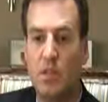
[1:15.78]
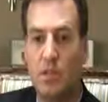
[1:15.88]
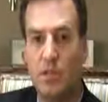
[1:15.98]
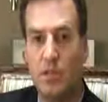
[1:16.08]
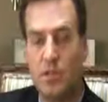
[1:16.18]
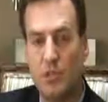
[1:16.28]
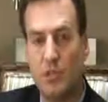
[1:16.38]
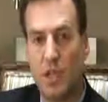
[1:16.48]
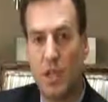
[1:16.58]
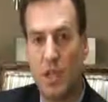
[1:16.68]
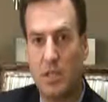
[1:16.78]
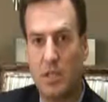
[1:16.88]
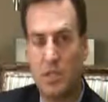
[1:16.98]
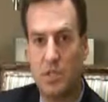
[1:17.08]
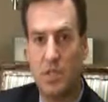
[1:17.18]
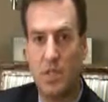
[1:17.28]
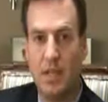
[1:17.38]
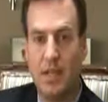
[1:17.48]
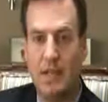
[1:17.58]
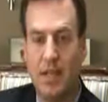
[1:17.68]
The first two skin cancers
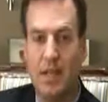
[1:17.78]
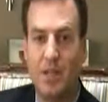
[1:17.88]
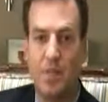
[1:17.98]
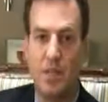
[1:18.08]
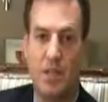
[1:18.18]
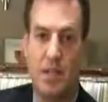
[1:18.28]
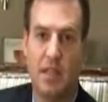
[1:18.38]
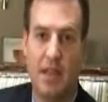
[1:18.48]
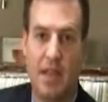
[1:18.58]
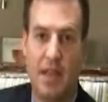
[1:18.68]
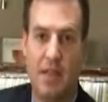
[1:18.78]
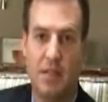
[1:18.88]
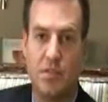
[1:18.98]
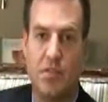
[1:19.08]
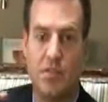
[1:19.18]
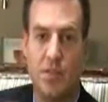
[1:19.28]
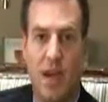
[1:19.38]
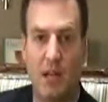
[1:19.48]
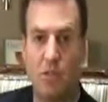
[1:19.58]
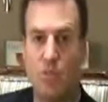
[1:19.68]
tend to present as
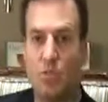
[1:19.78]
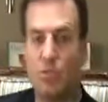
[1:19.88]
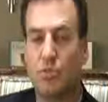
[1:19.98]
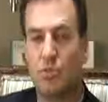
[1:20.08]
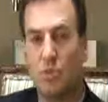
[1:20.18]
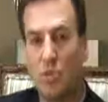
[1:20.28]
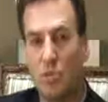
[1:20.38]
nodules,